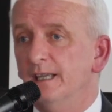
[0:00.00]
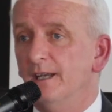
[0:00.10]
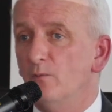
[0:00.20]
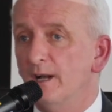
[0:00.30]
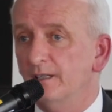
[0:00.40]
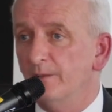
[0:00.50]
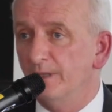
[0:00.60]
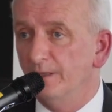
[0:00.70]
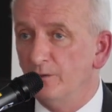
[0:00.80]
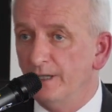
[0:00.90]
in
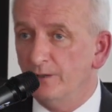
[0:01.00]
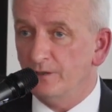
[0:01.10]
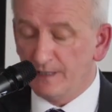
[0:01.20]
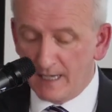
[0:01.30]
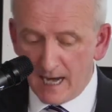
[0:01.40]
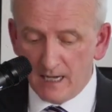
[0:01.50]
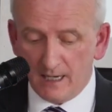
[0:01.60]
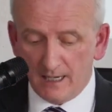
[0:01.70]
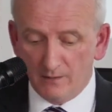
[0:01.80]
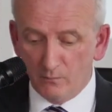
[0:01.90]
welcoming you here today
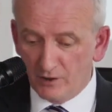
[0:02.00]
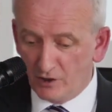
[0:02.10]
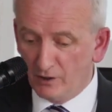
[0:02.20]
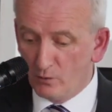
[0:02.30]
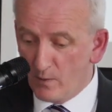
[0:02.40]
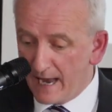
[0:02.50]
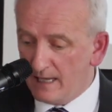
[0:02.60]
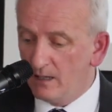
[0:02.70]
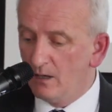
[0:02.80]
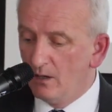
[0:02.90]
and in wishing you well